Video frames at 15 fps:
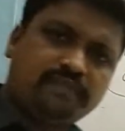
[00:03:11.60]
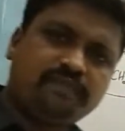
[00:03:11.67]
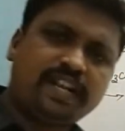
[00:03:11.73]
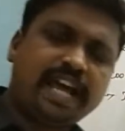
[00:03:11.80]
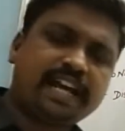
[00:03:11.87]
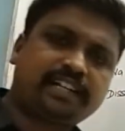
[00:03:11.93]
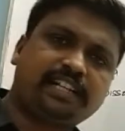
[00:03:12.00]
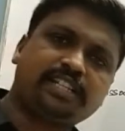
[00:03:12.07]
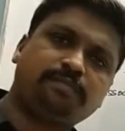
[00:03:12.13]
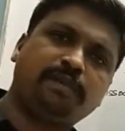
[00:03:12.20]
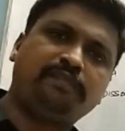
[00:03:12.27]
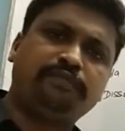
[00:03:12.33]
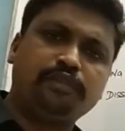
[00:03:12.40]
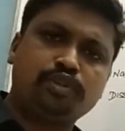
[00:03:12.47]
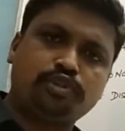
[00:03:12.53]
will act as
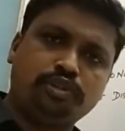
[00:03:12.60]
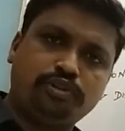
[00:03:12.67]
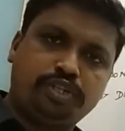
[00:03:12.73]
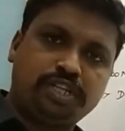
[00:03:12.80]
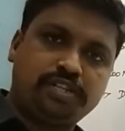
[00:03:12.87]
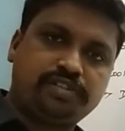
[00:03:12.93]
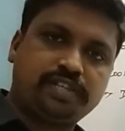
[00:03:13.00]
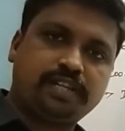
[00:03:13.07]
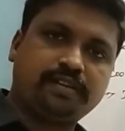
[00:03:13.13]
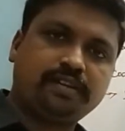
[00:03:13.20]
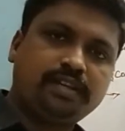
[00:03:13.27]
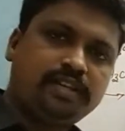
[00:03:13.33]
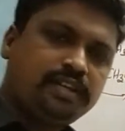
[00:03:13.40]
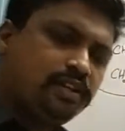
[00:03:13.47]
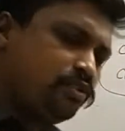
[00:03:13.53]
buffer solution, sir?
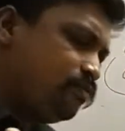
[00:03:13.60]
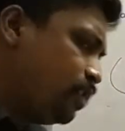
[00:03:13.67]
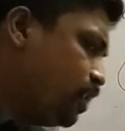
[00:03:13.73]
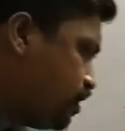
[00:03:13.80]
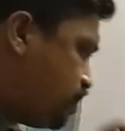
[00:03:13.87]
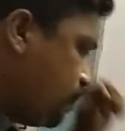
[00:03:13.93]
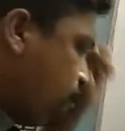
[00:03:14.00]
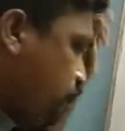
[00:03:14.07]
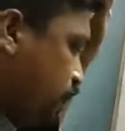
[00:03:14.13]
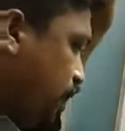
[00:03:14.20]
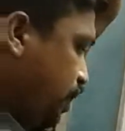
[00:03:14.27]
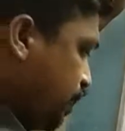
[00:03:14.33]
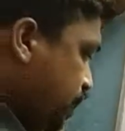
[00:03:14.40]
Very simple.